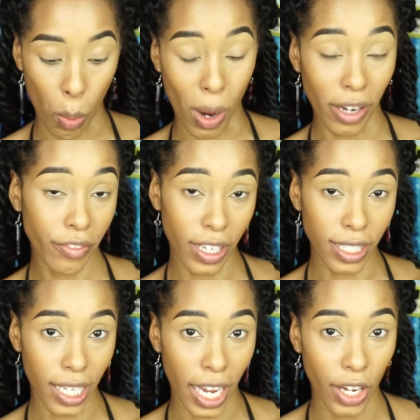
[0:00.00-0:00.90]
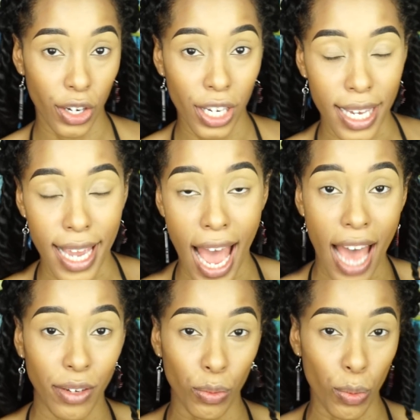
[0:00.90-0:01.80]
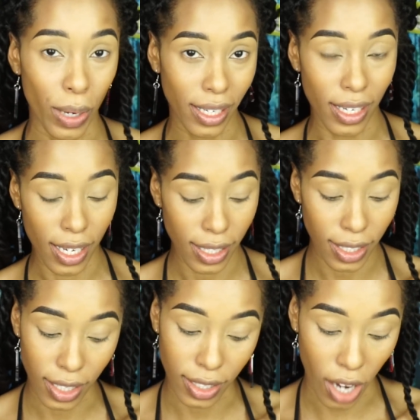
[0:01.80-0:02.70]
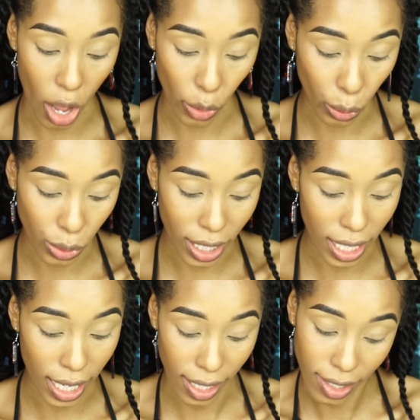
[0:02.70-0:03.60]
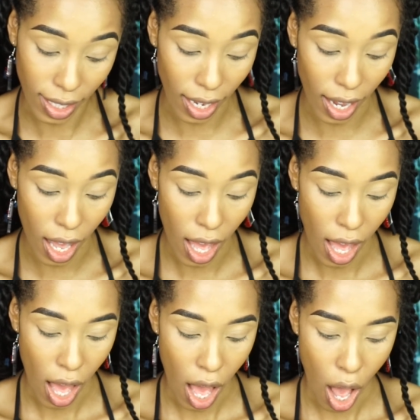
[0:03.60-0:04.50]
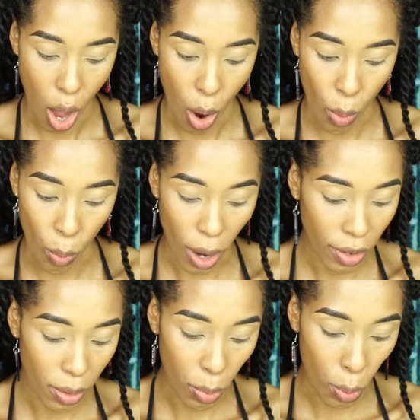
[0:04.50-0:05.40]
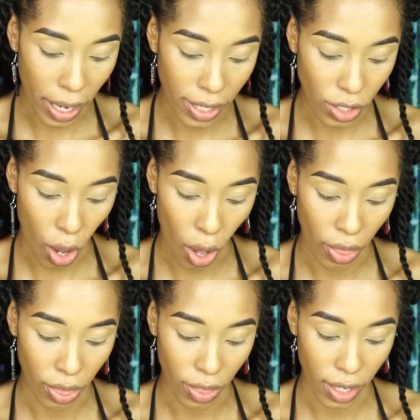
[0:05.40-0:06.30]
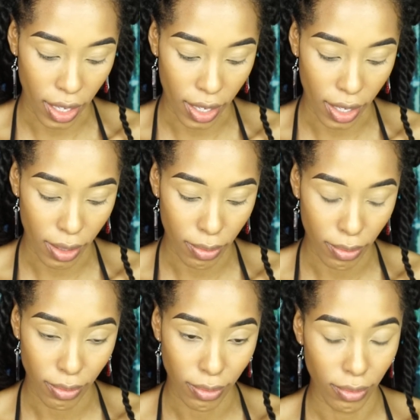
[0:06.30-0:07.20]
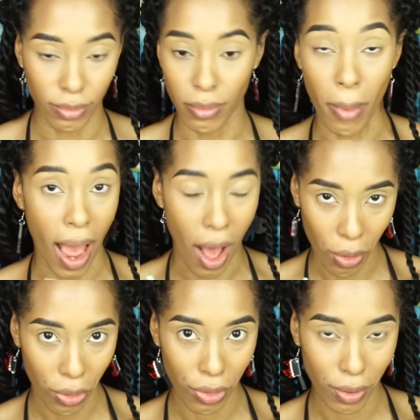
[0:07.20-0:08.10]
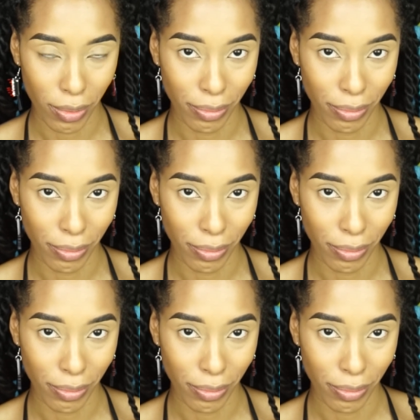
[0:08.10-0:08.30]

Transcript: one investigator, he had witnessed Donald kissing one of the boys on the mouth.